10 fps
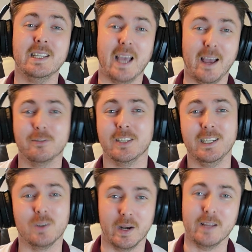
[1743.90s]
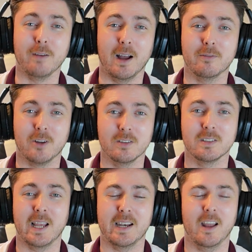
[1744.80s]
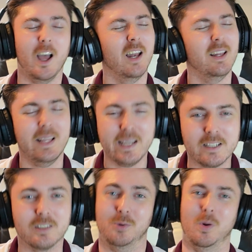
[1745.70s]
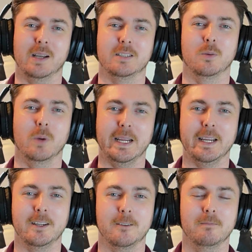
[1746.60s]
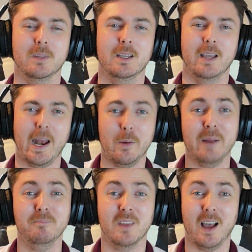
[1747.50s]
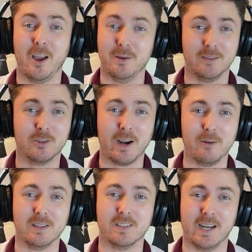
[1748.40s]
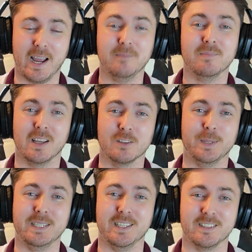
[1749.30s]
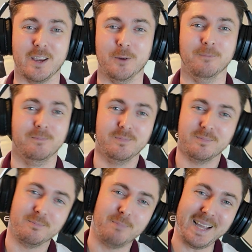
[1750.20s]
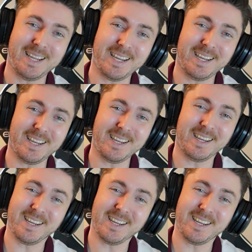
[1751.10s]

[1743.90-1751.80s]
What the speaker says: FC25 content at least twice a week. Anyway, I hope you have a great rest of your day, and I'll speak to you soon. Bye!